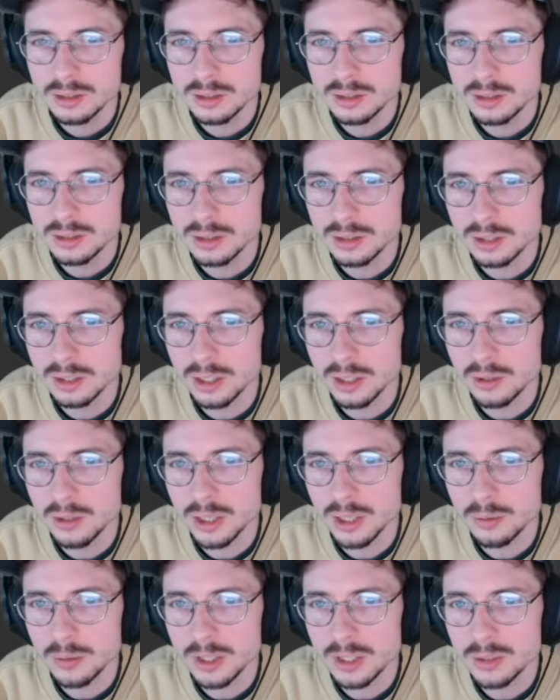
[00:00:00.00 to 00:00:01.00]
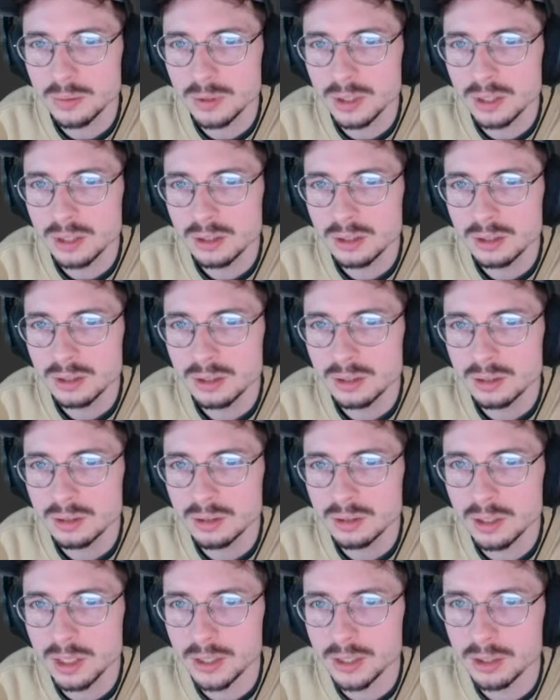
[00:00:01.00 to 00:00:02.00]
Does it go that way as well?
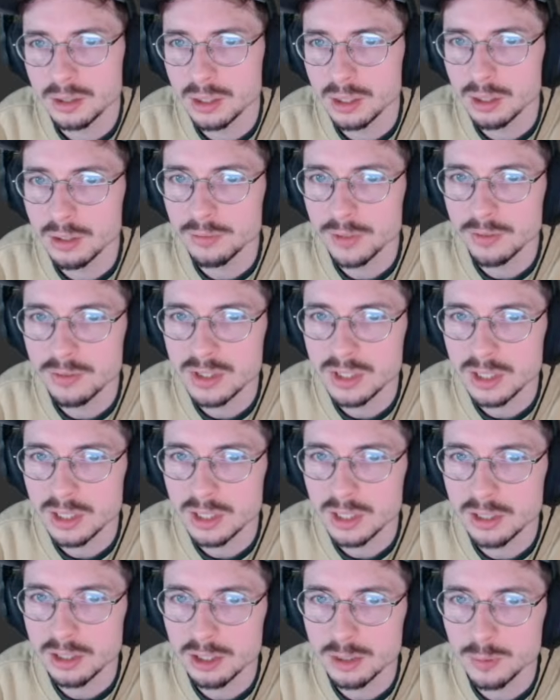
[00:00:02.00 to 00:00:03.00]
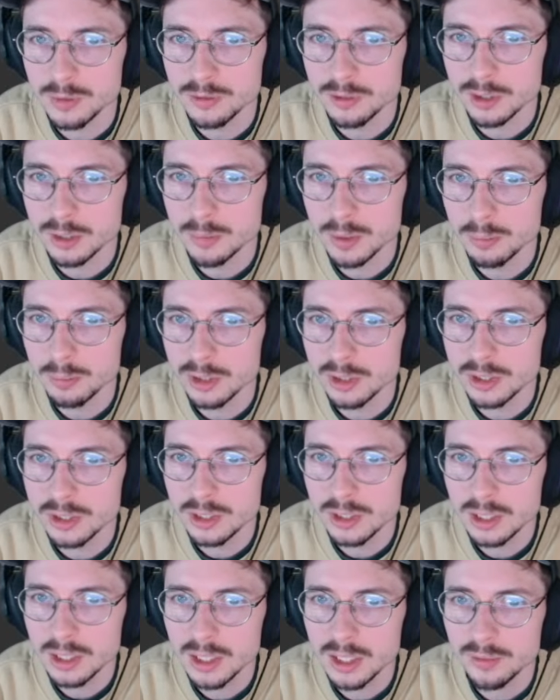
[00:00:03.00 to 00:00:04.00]
I don't know, I've never seen aisles before in my bleeding
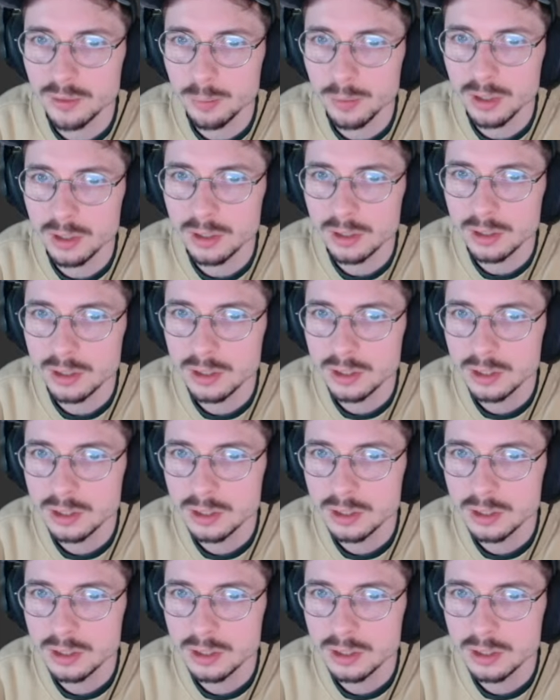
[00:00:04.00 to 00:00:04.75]
life, apparently.